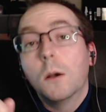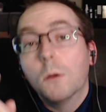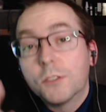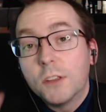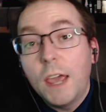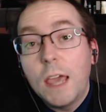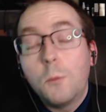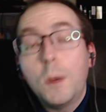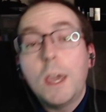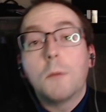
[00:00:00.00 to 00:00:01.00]
Well,
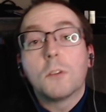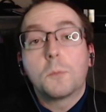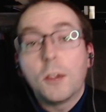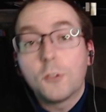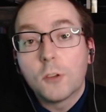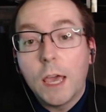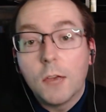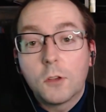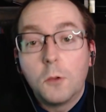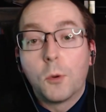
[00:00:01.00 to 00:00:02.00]
today we have a special
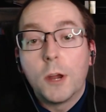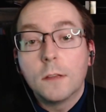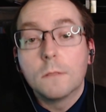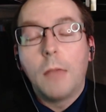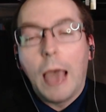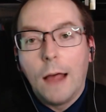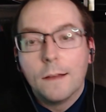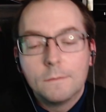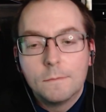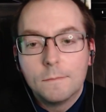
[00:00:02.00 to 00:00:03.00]
guest who
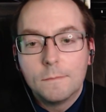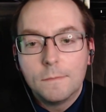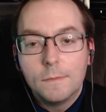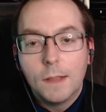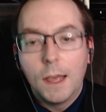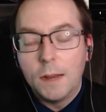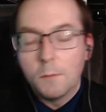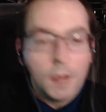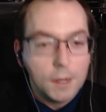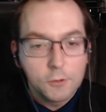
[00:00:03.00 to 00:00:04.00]

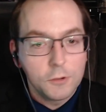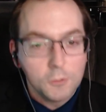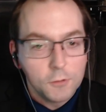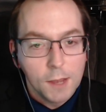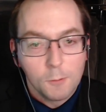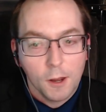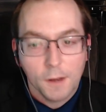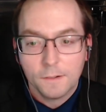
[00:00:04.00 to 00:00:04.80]
never mind. I'll just use take one.